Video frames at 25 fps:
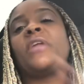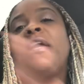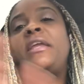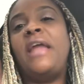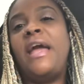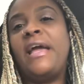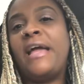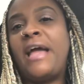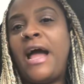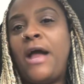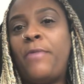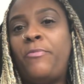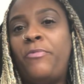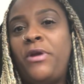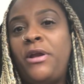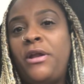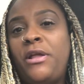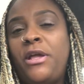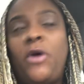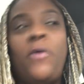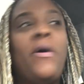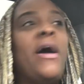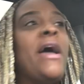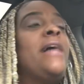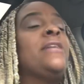and they got rid of
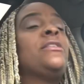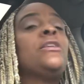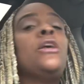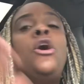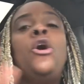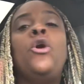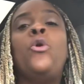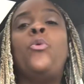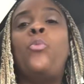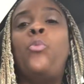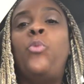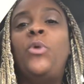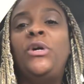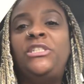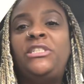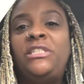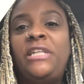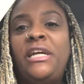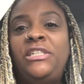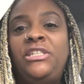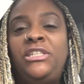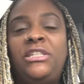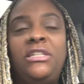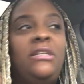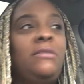your ass, which
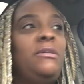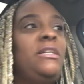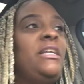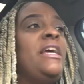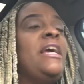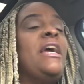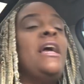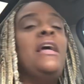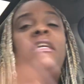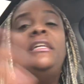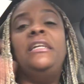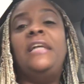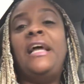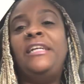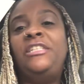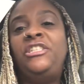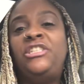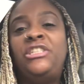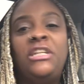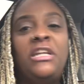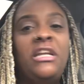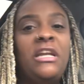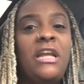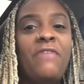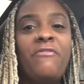they should have did, and they
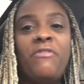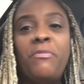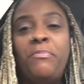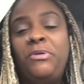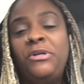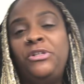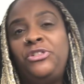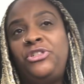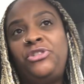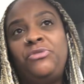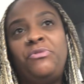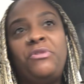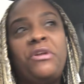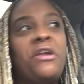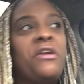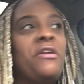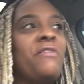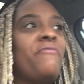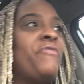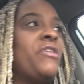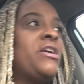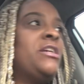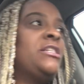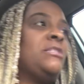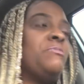should have never put you in
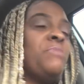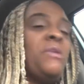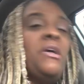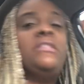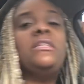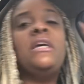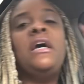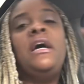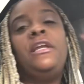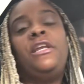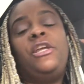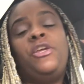the first place.